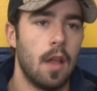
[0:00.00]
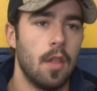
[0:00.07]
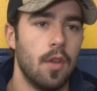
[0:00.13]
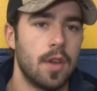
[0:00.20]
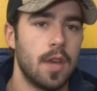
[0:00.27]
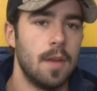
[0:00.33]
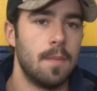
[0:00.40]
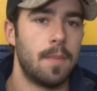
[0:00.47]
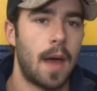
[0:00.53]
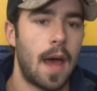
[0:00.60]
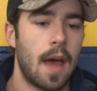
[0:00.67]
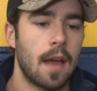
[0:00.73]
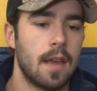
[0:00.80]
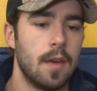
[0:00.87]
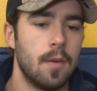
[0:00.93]
looking
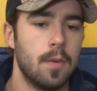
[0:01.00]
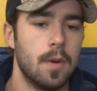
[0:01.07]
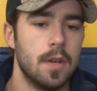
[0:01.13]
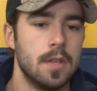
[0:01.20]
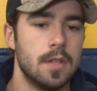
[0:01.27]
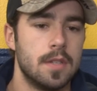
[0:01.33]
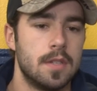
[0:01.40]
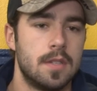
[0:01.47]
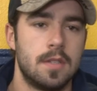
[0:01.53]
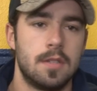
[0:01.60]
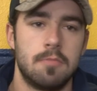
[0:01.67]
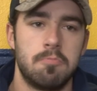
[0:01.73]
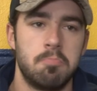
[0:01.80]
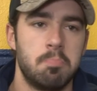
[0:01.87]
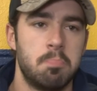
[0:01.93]
back, it
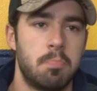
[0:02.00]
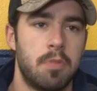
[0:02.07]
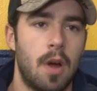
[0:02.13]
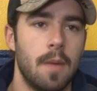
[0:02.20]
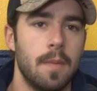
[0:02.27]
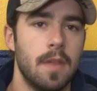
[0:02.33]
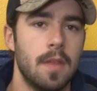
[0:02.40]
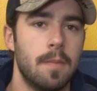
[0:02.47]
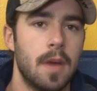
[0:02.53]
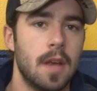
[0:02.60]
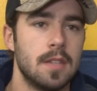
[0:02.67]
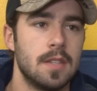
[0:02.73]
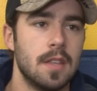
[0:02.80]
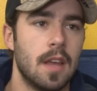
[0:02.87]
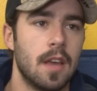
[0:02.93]
was probably the
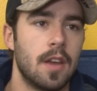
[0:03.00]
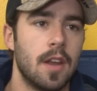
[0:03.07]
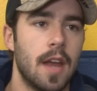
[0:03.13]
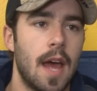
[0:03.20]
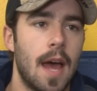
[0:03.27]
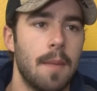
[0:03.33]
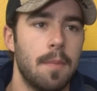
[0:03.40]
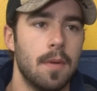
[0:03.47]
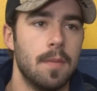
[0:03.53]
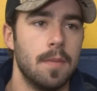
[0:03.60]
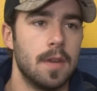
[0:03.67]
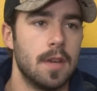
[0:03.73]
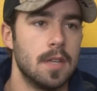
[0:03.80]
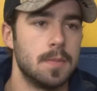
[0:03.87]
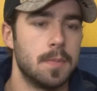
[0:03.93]
best thing that could have happened
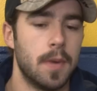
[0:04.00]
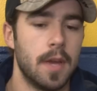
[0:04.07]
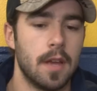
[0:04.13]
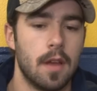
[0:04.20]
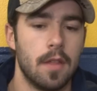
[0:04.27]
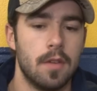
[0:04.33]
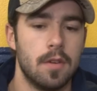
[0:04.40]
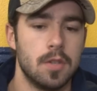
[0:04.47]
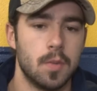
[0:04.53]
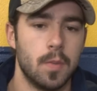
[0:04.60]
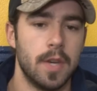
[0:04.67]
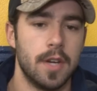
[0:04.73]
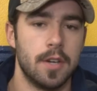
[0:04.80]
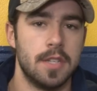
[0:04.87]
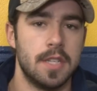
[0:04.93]
because playing on those
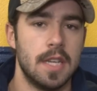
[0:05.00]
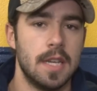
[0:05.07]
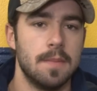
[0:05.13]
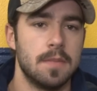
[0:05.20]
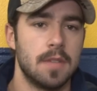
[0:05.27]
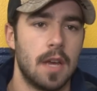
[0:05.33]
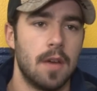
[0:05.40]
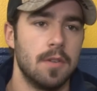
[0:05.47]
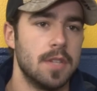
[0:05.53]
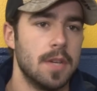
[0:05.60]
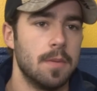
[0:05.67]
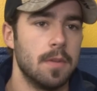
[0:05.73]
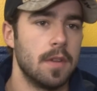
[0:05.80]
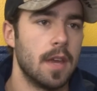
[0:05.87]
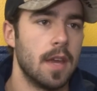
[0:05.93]
weaker teams, I was
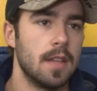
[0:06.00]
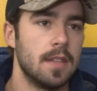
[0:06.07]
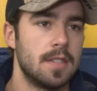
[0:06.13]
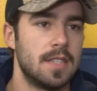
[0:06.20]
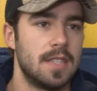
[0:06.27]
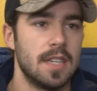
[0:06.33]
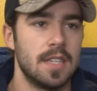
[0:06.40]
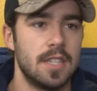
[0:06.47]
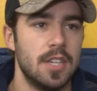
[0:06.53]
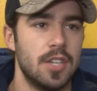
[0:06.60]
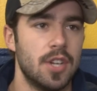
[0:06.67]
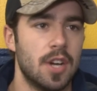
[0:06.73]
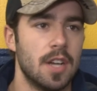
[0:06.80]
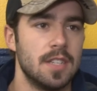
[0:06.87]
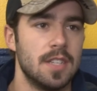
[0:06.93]
able to get 60
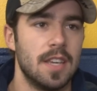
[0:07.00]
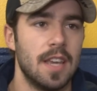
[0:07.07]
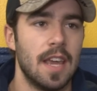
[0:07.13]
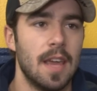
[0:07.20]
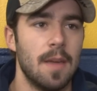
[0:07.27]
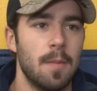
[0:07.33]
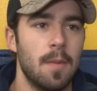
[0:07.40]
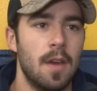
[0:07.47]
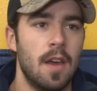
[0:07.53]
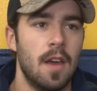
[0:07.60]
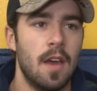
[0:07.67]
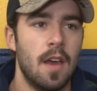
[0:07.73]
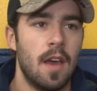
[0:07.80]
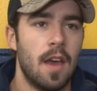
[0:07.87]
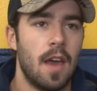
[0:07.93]
shots a game
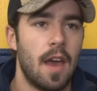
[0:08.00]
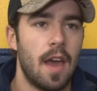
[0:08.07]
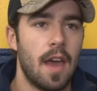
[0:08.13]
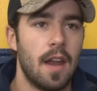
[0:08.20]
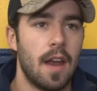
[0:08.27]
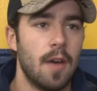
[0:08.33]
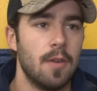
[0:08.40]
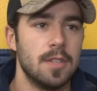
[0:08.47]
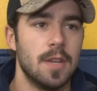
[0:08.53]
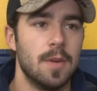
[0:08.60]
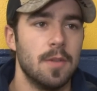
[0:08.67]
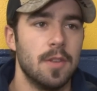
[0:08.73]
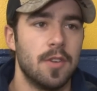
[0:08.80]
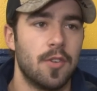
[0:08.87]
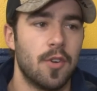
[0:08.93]
and I was
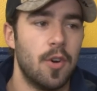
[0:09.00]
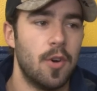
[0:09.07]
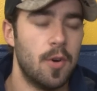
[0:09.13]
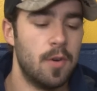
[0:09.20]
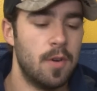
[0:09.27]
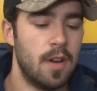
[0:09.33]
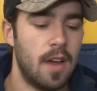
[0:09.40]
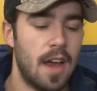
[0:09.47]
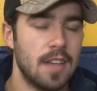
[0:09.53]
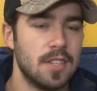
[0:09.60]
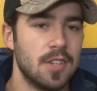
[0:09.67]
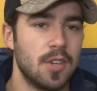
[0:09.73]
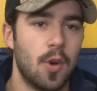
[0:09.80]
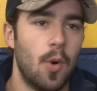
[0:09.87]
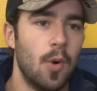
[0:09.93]
able to grow
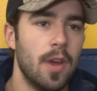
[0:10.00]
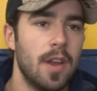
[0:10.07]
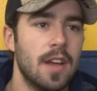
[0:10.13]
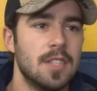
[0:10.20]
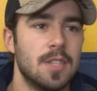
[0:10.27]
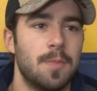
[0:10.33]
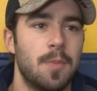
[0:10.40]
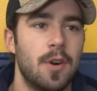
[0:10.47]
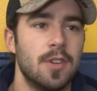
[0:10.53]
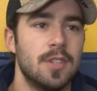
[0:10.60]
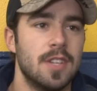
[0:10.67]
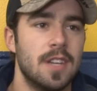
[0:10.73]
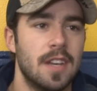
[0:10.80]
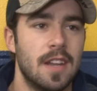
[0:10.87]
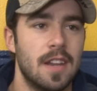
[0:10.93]
as a goalie and as a
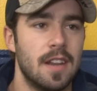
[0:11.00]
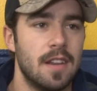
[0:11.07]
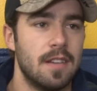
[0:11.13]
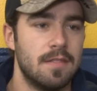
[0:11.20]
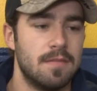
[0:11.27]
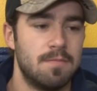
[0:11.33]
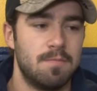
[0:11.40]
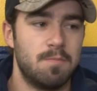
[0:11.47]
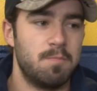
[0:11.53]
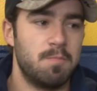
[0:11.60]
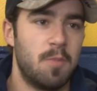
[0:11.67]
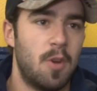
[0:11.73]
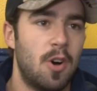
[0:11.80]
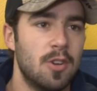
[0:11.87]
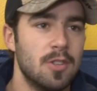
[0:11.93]
person and
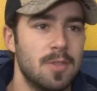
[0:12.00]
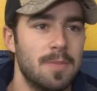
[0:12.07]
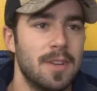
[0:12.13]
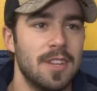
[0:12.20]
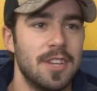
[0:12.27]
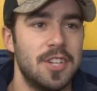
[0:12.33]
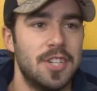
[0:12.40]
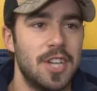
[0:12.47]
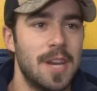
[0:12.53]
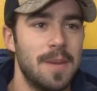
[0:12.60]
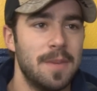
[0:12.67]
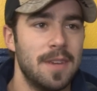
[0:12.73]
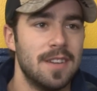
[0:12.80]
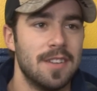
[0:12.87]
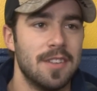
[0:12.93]
ultimately
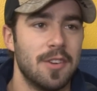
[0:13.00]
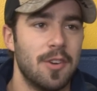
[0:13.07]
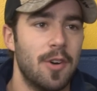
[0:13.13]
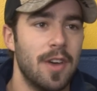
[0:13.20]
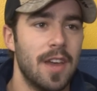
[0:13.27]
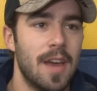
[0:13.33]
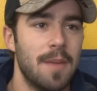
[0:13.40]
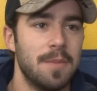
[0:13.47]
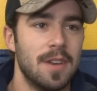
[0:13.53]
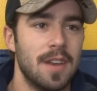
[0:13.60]
shape me into the goalie I am